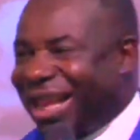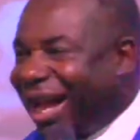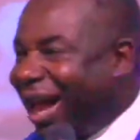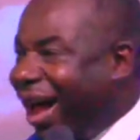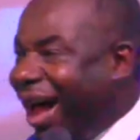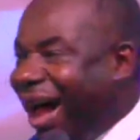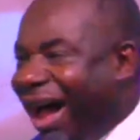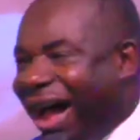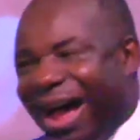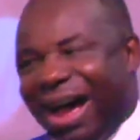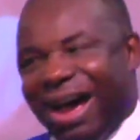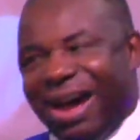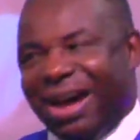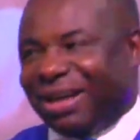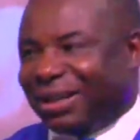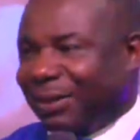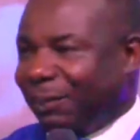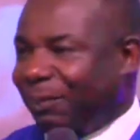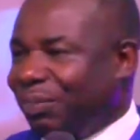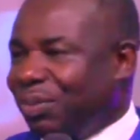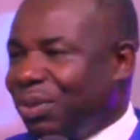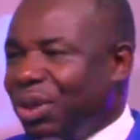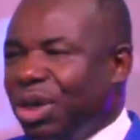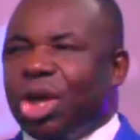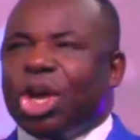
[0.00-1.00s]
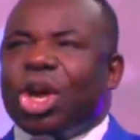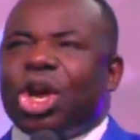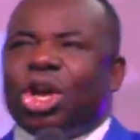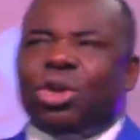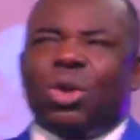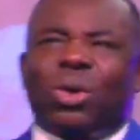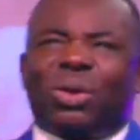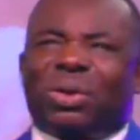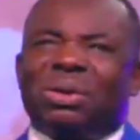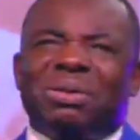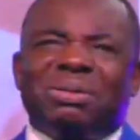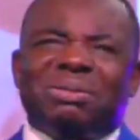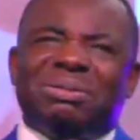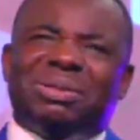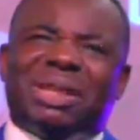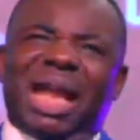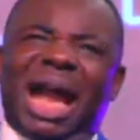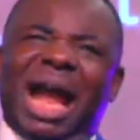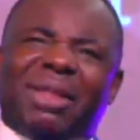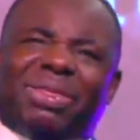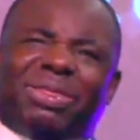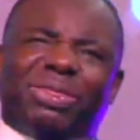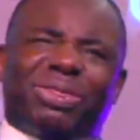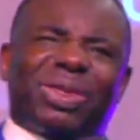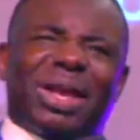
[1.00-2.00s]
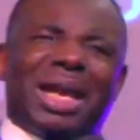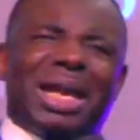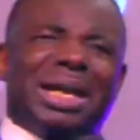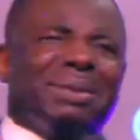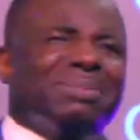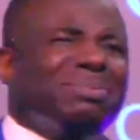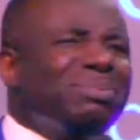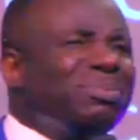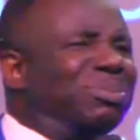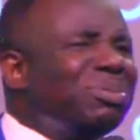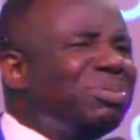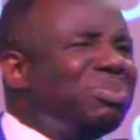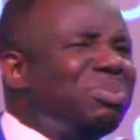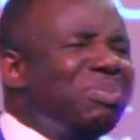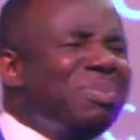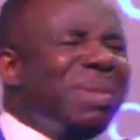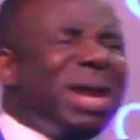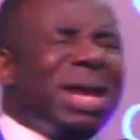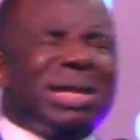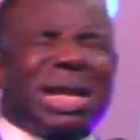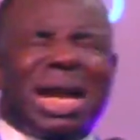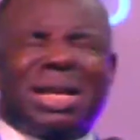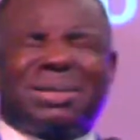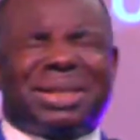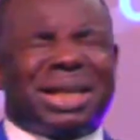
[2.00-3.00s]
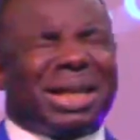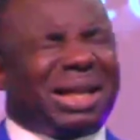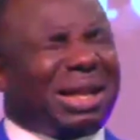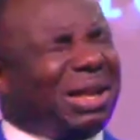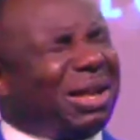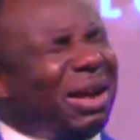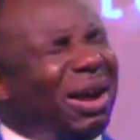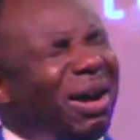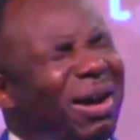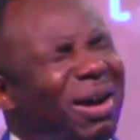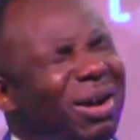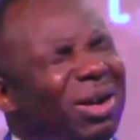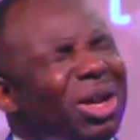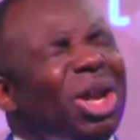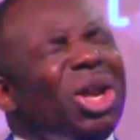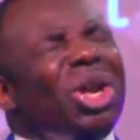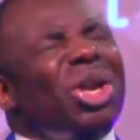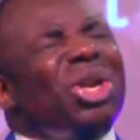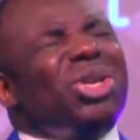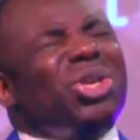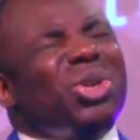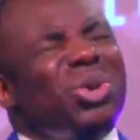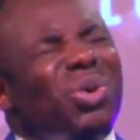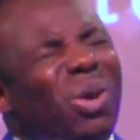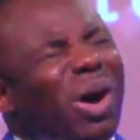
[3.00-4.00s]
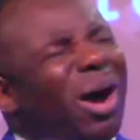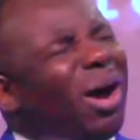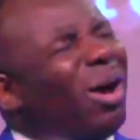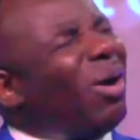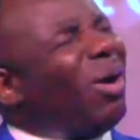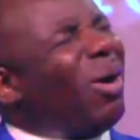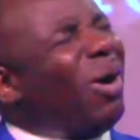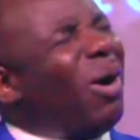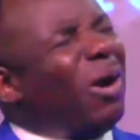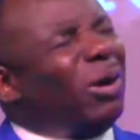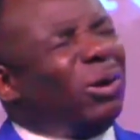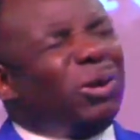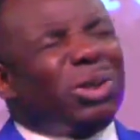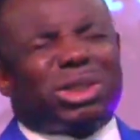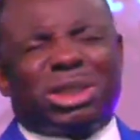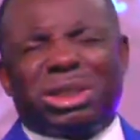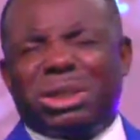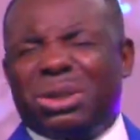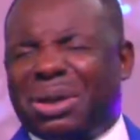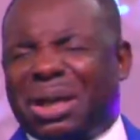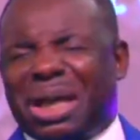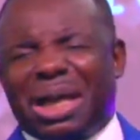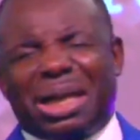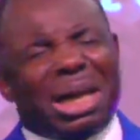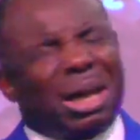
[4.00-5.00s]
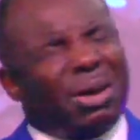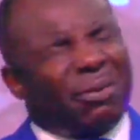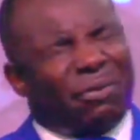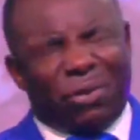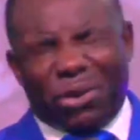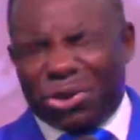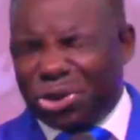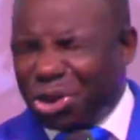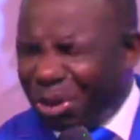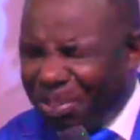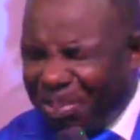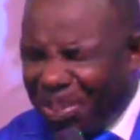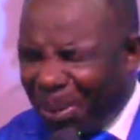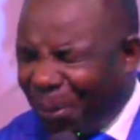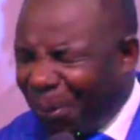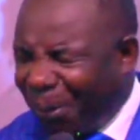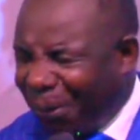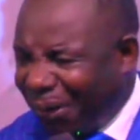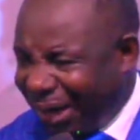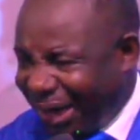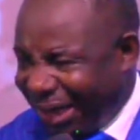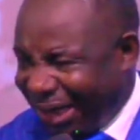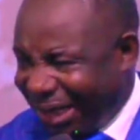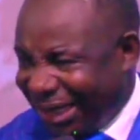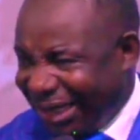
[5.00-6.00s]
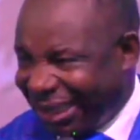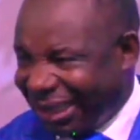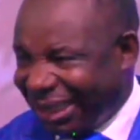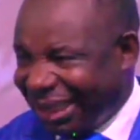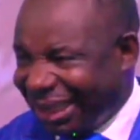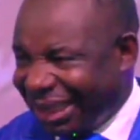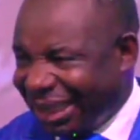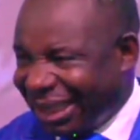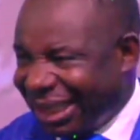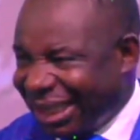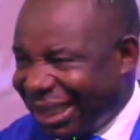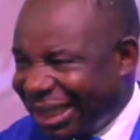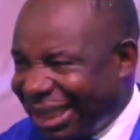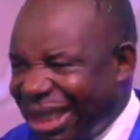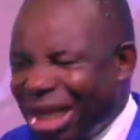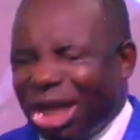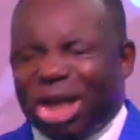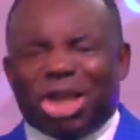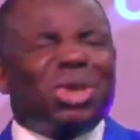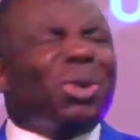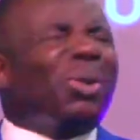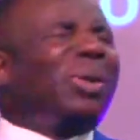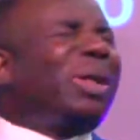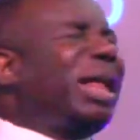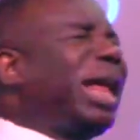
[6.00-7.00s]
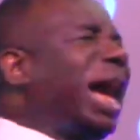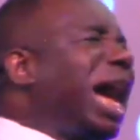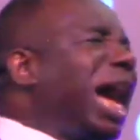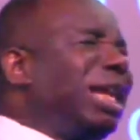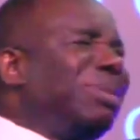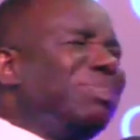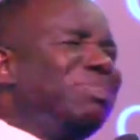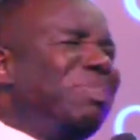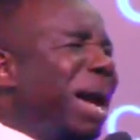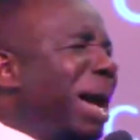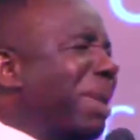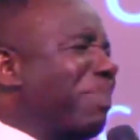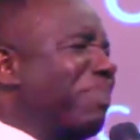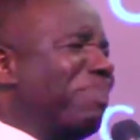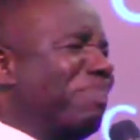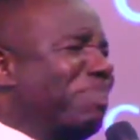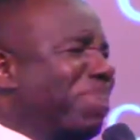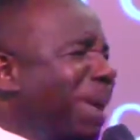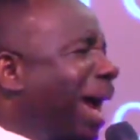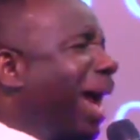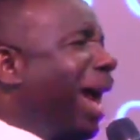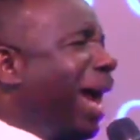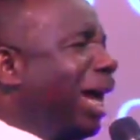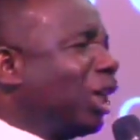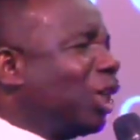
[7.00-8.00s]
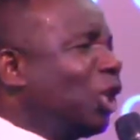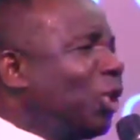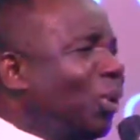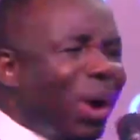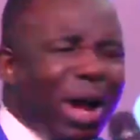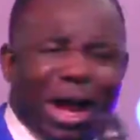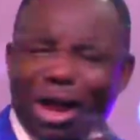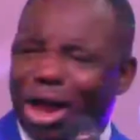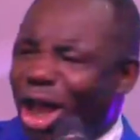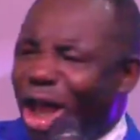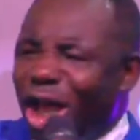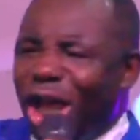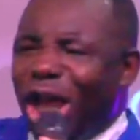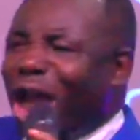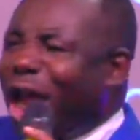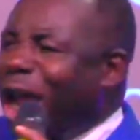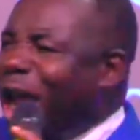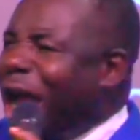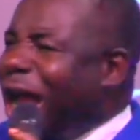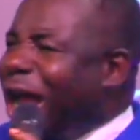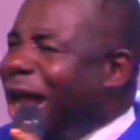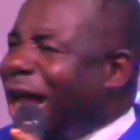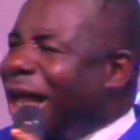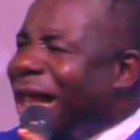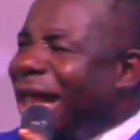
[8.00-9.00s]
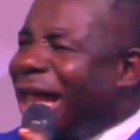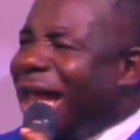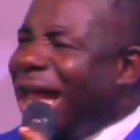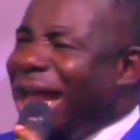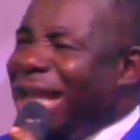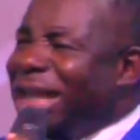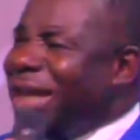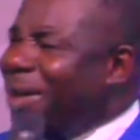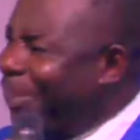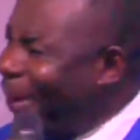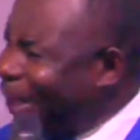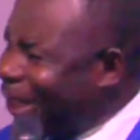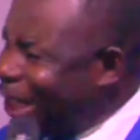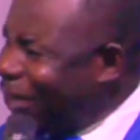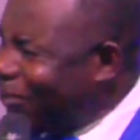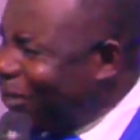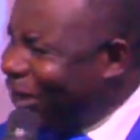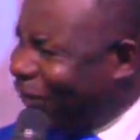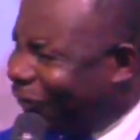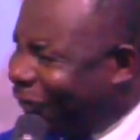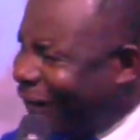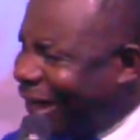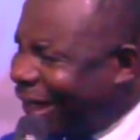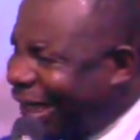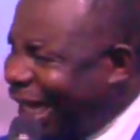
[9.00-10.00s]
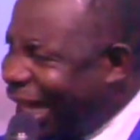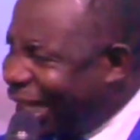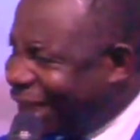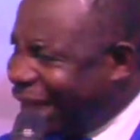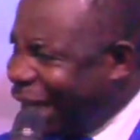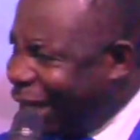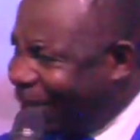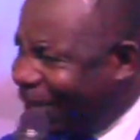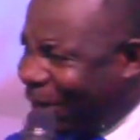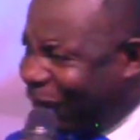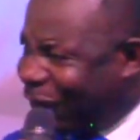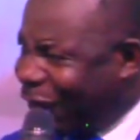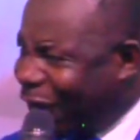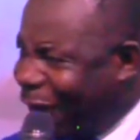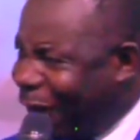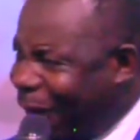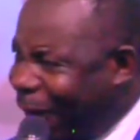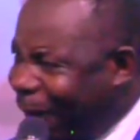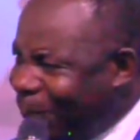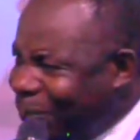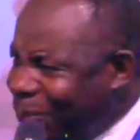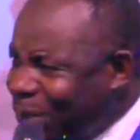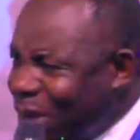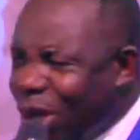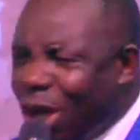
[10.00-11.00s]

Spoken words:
God, look, that thing meant, I said, God, you are always looking out for your boy. You got my back. Anybody ever felt like that before?